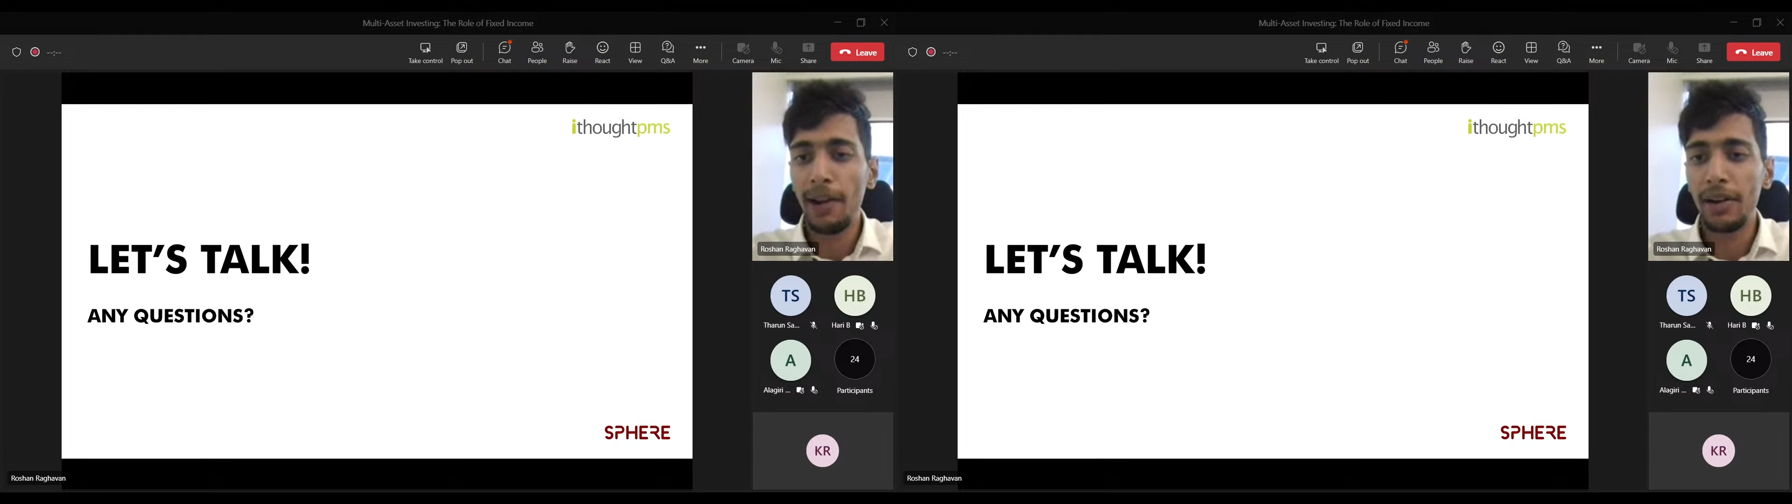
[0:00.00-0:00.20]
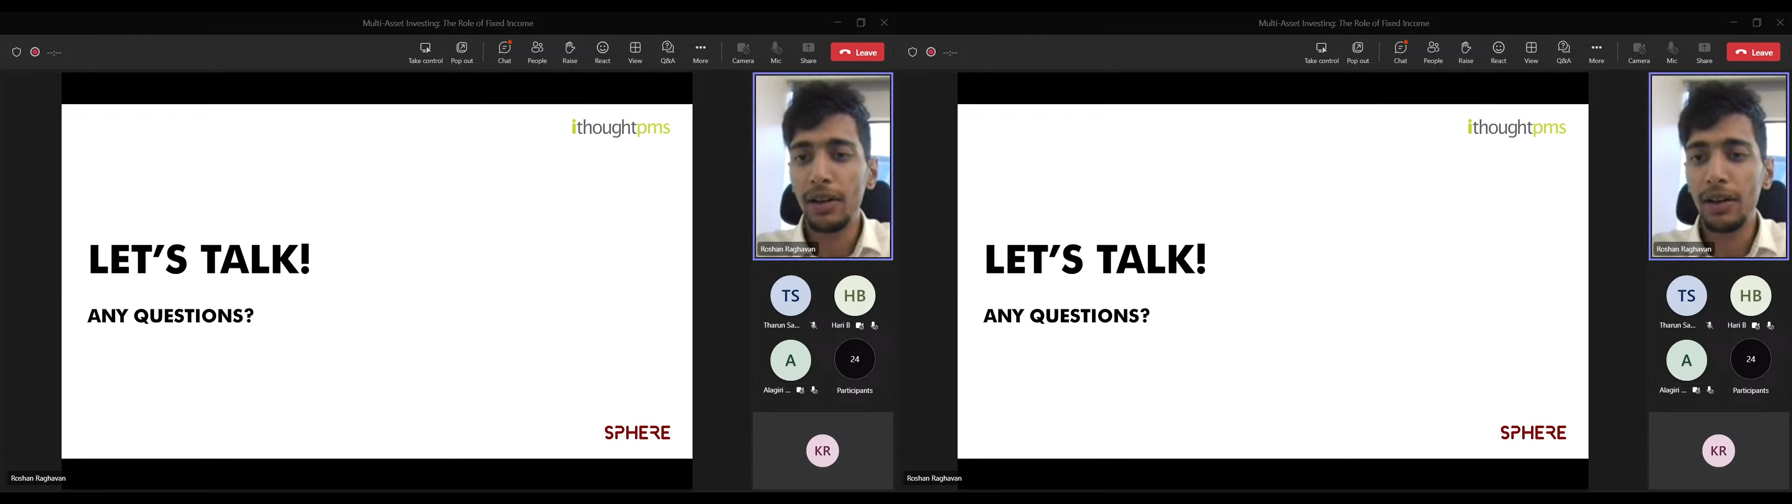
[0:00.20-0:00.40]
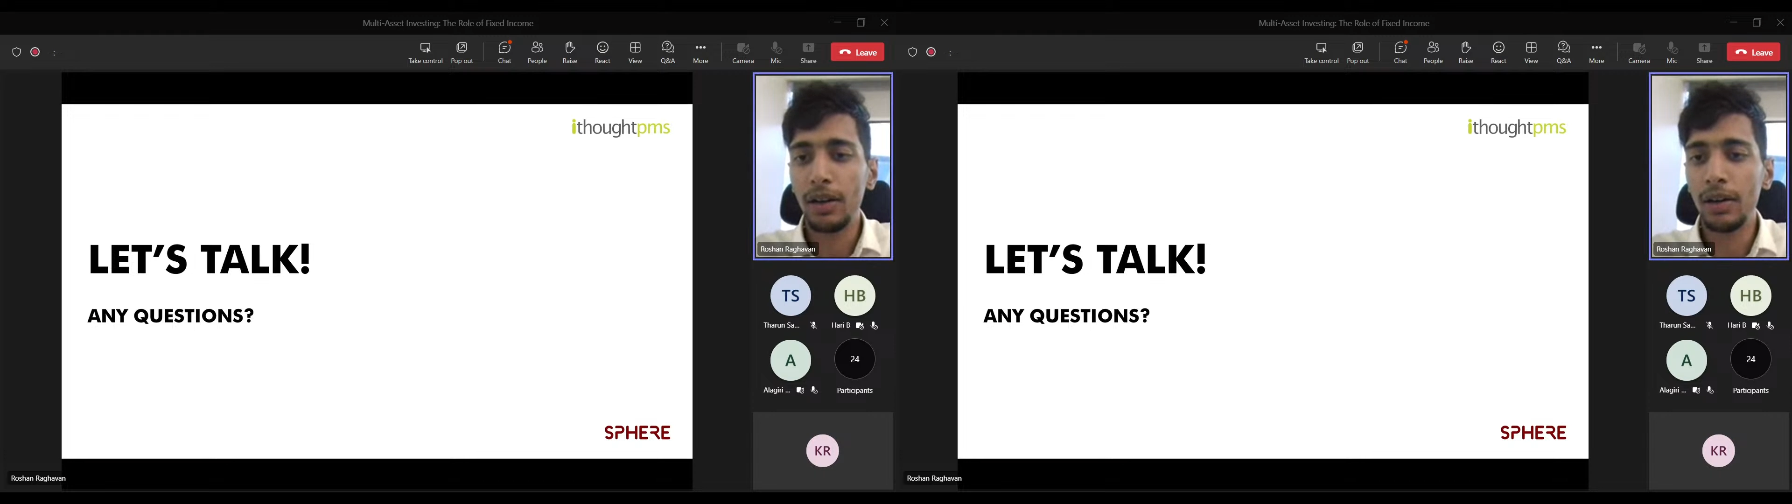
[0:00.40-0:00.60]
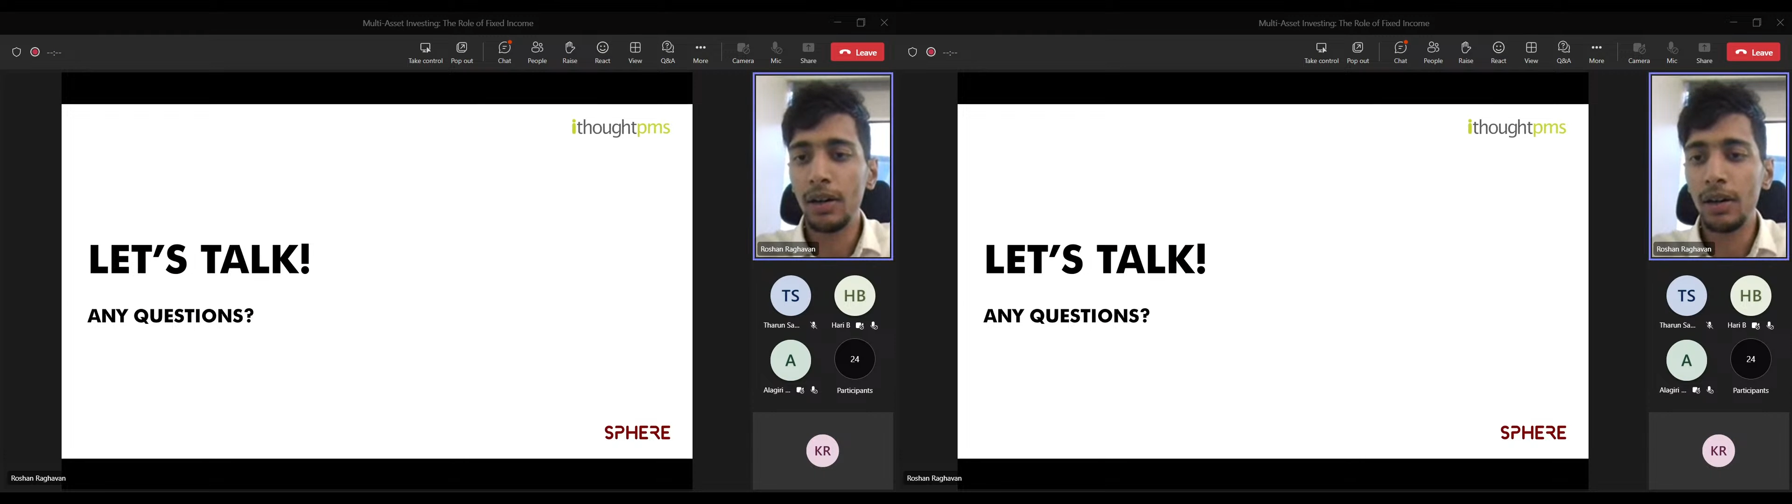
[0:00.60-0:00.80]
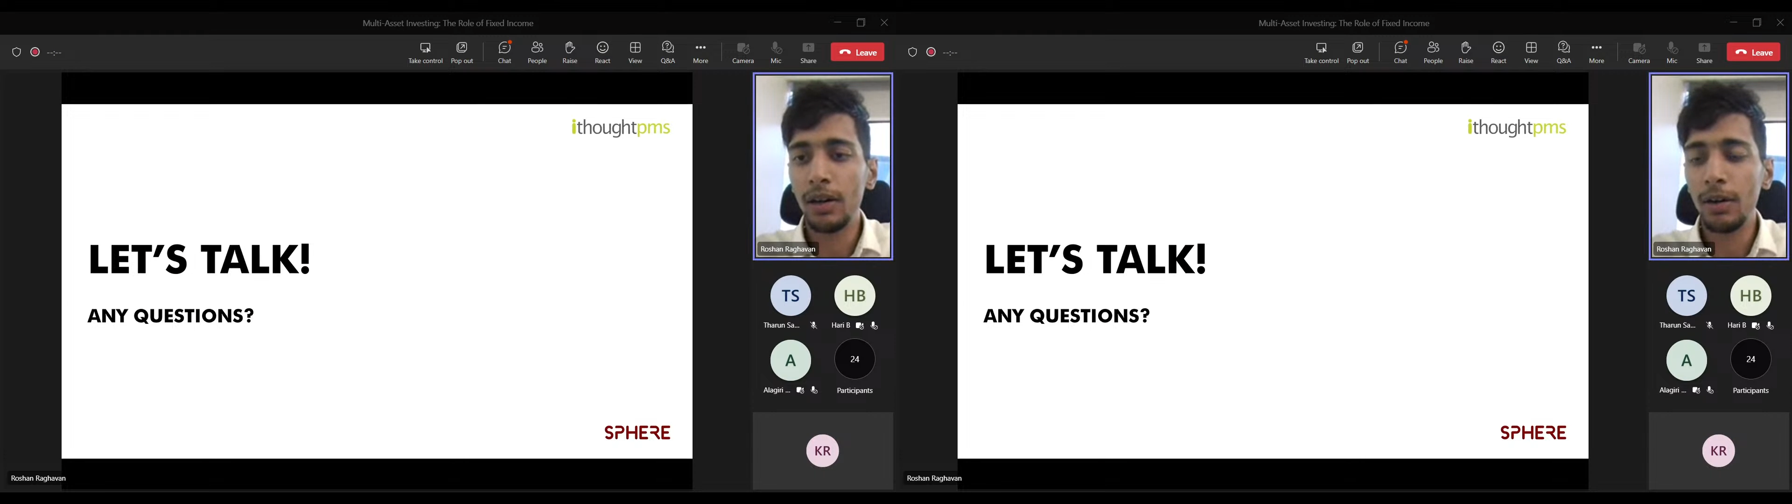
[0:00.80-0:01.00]
Right.
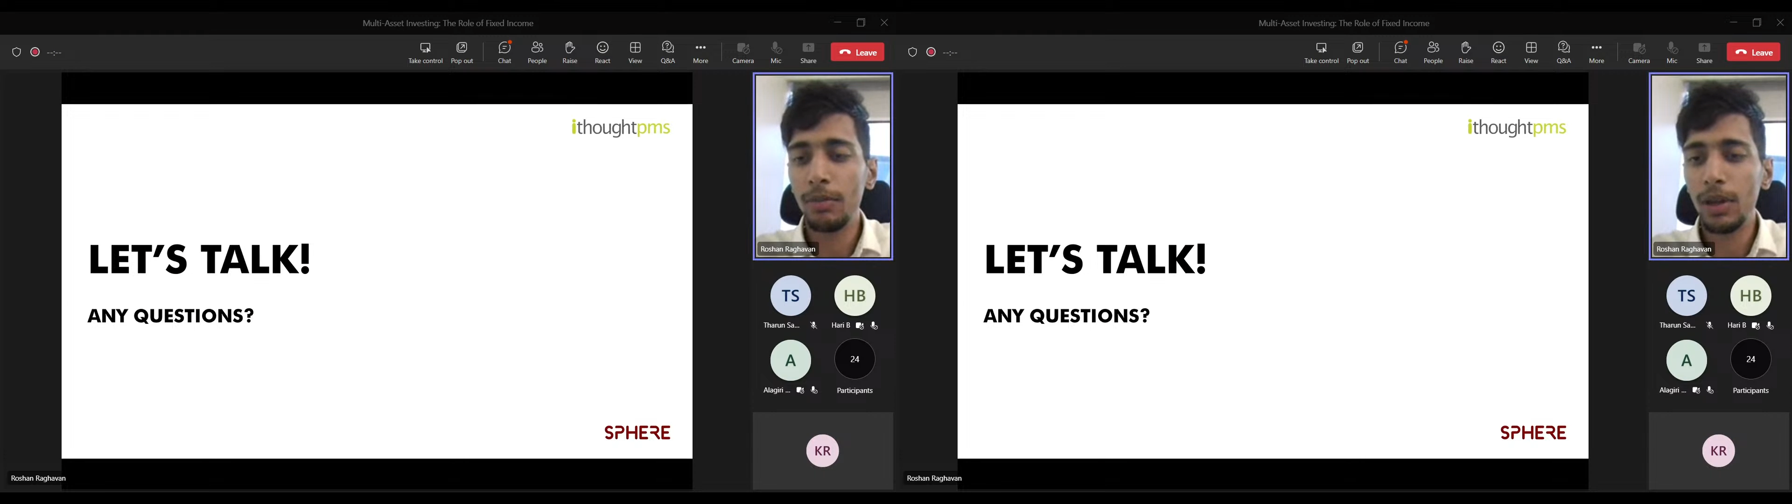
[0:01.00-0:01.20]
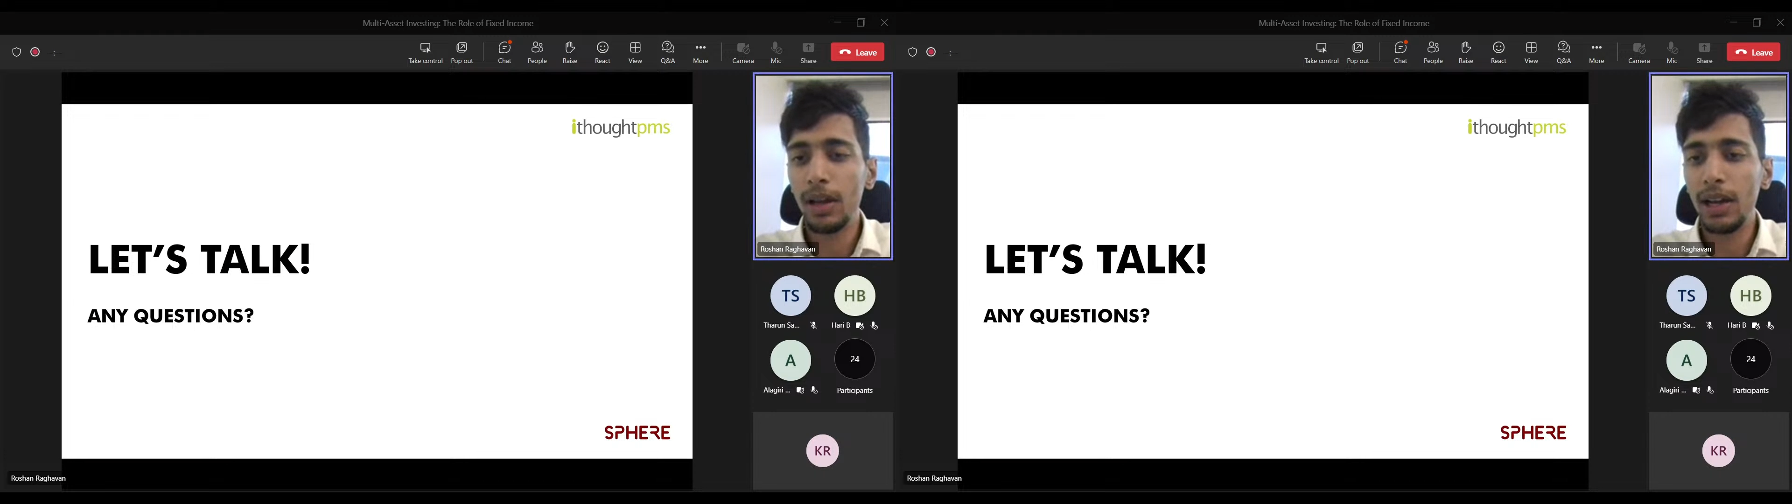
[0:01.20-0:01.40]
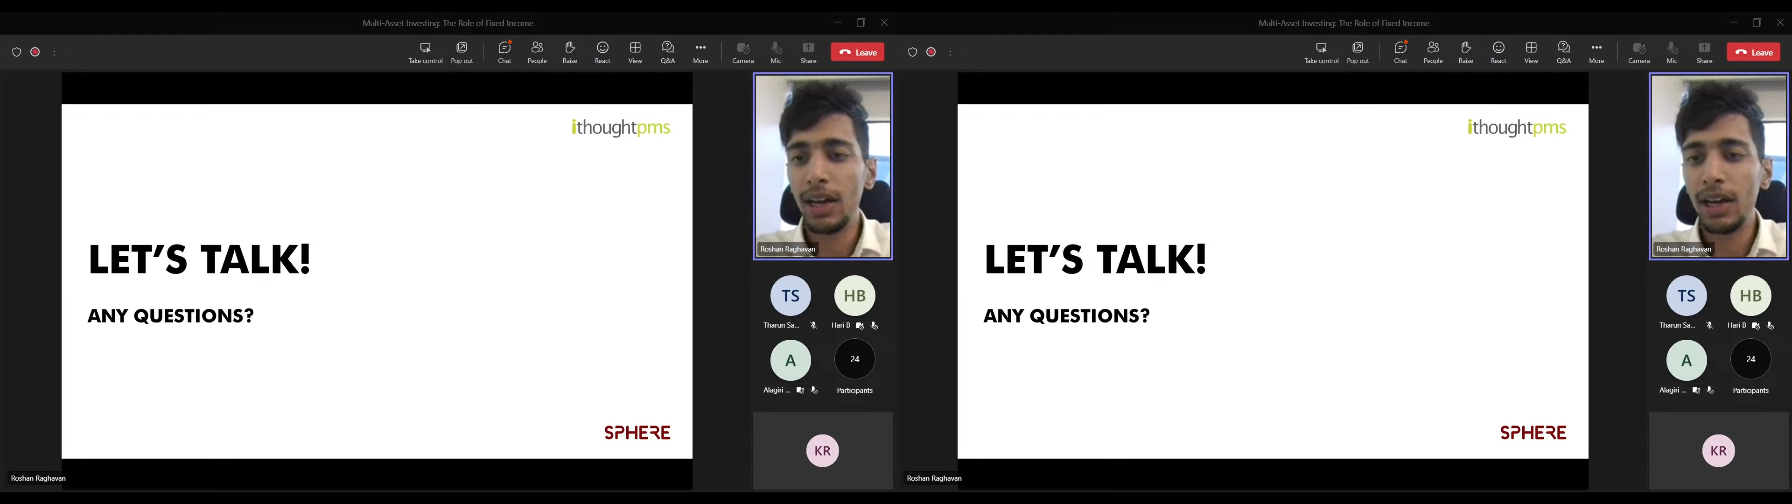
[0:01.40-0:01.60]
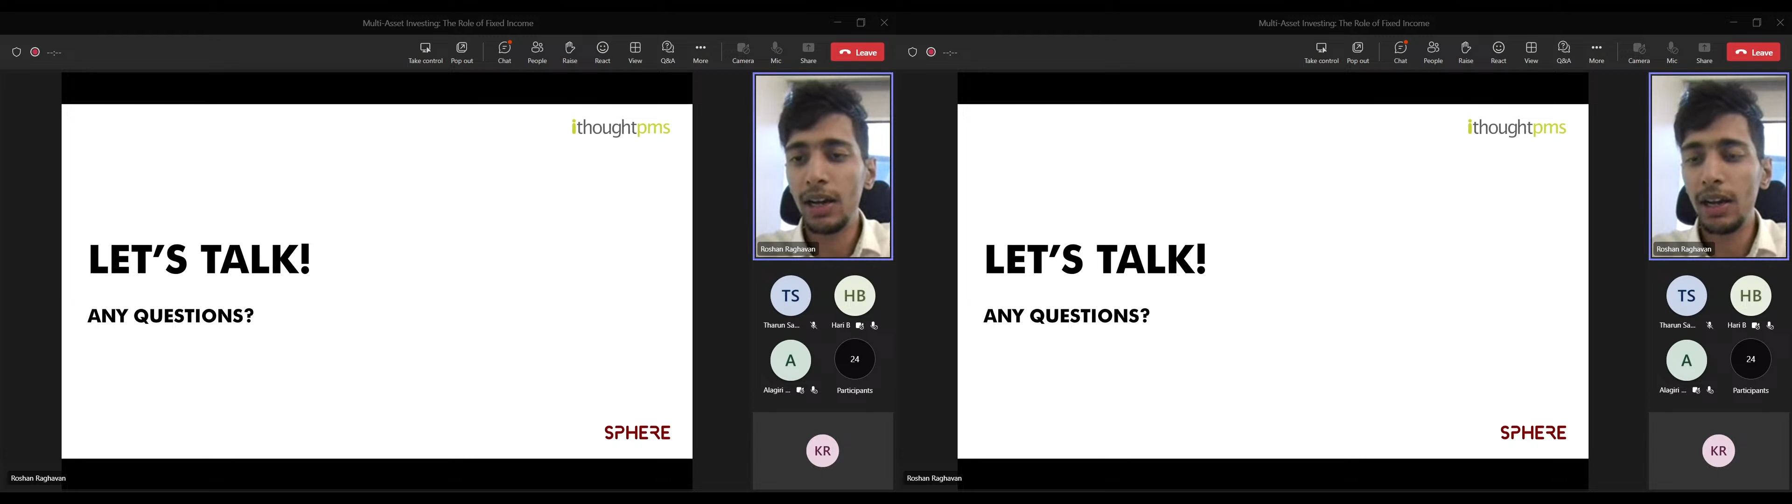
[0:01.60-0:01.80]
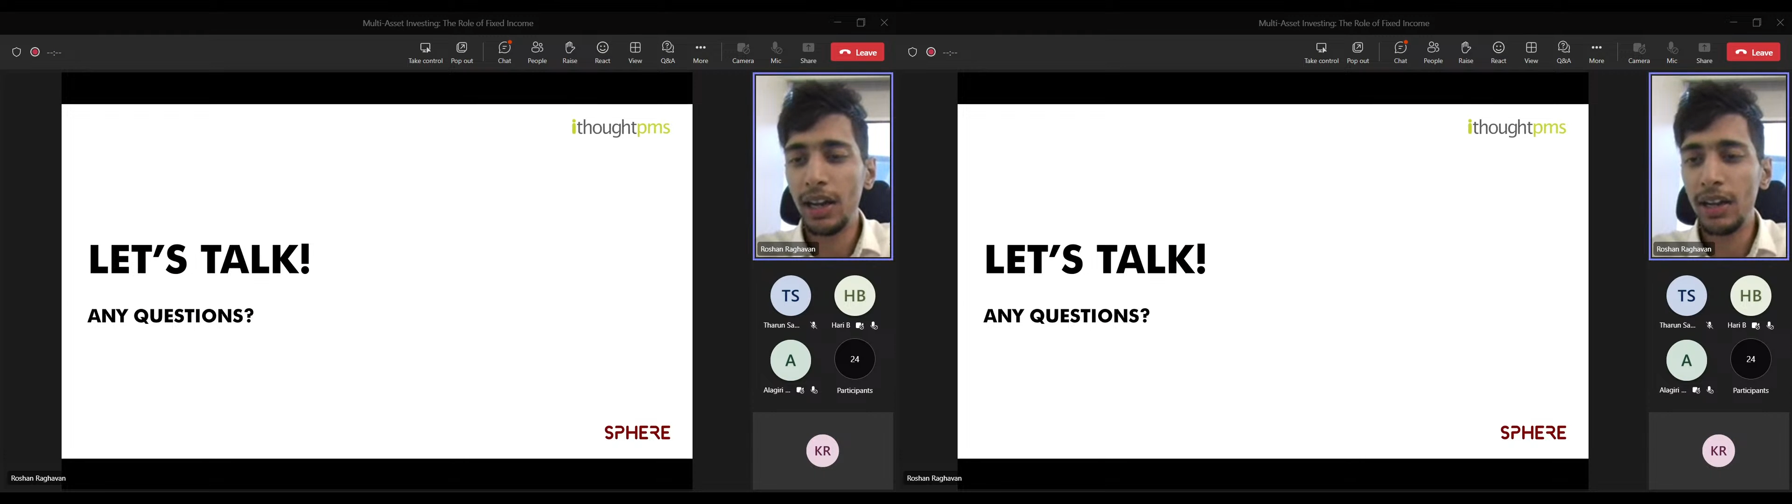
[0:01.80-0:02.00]

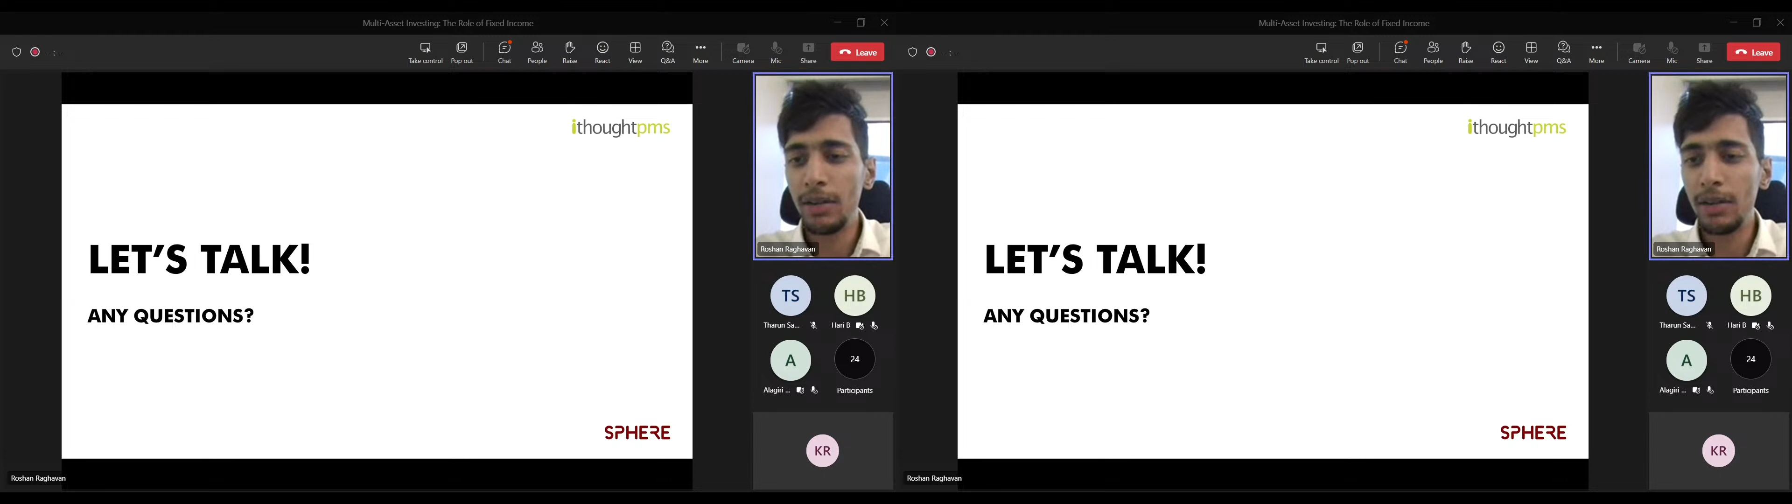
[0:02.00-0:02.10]
An